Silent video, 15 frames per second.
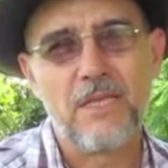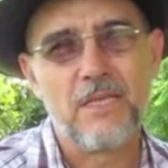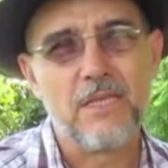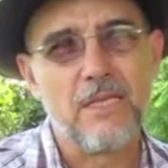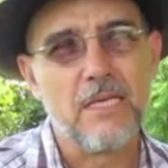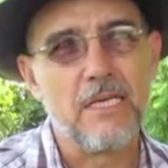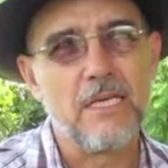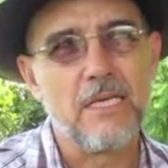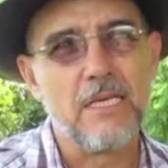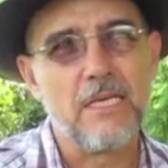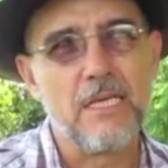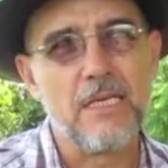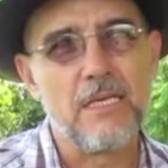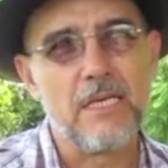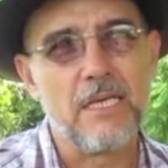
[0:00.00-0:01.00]
They
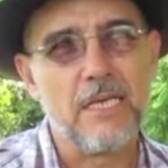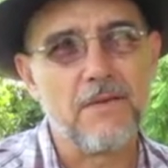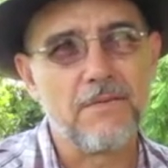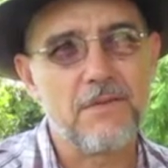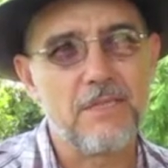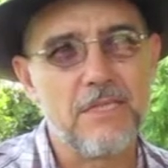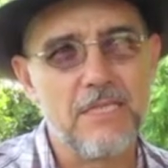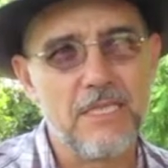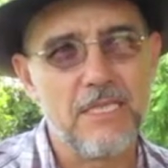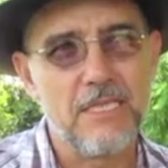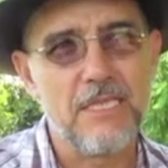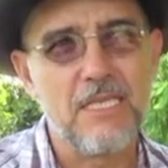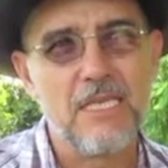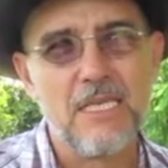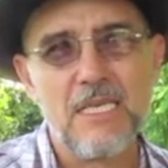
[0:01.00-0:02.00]
uh, left the
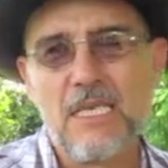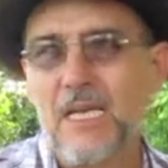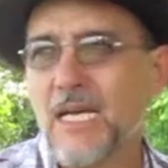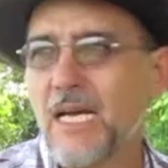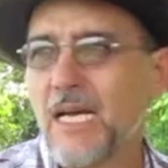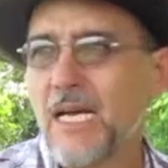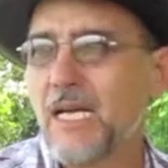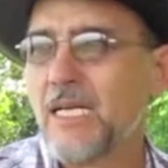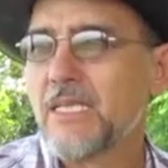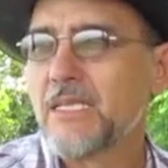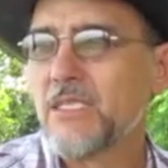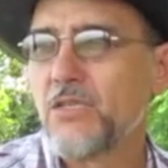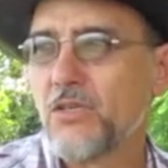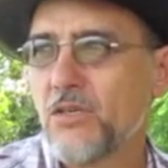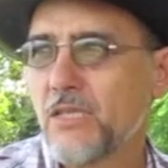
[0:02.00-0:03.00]
city and
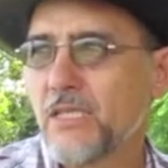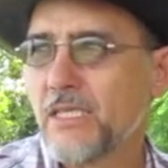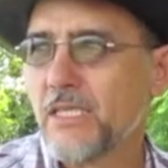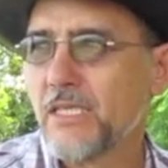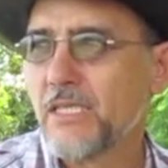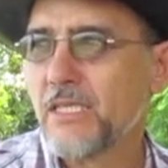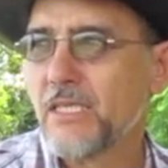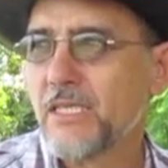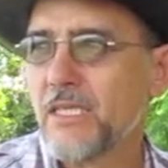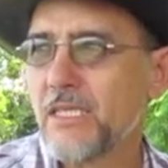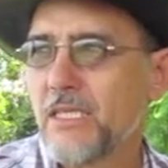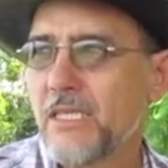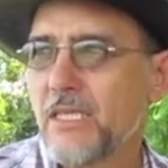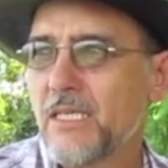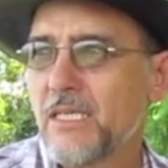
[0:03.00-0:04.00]
join the
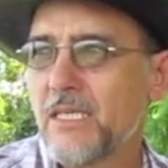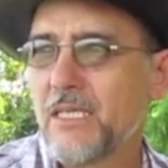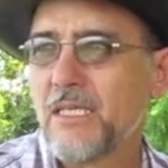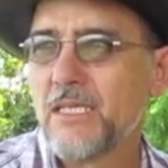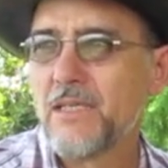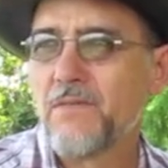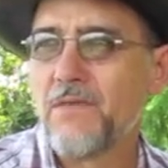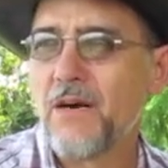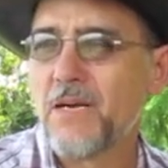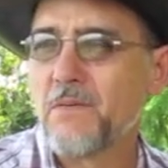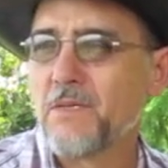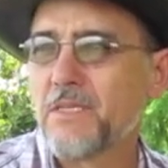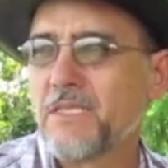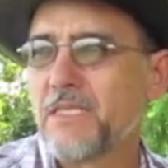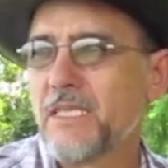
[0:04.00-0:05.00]
the
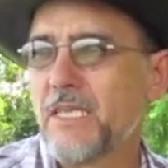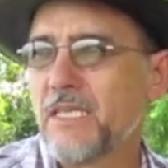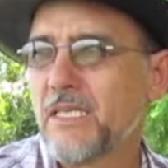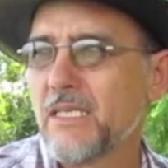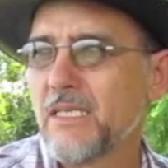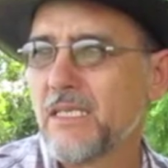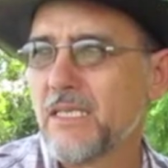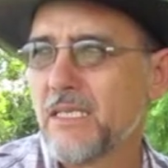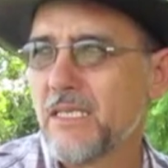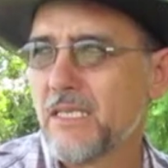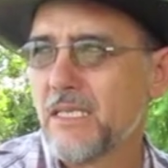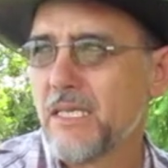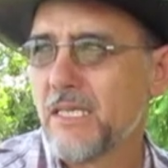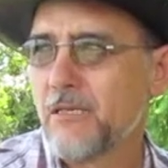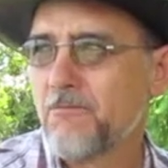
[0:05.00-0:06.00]
farmers and
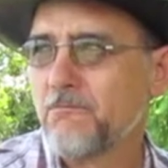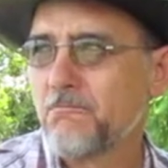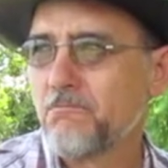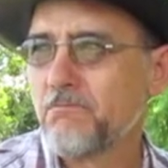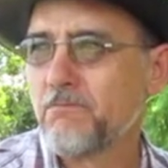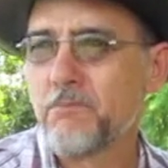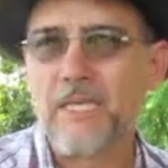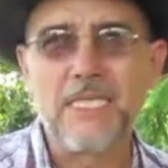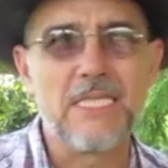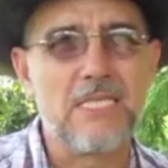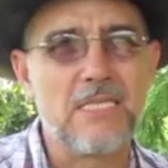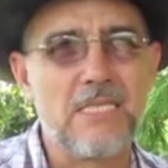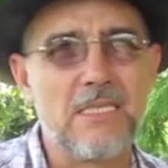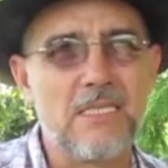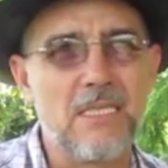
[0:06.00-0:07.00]
the um,
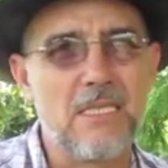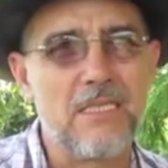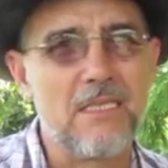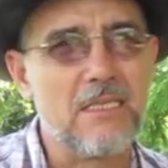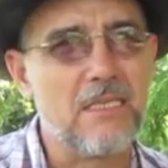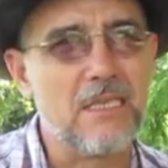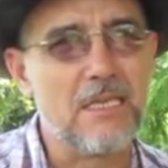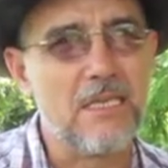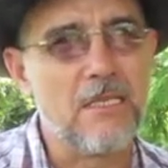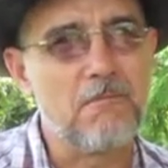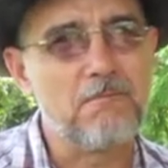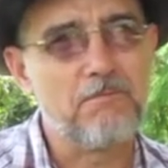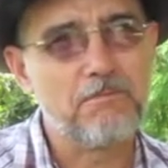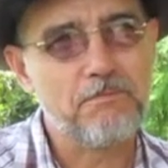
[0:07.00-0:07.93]
peasants and um,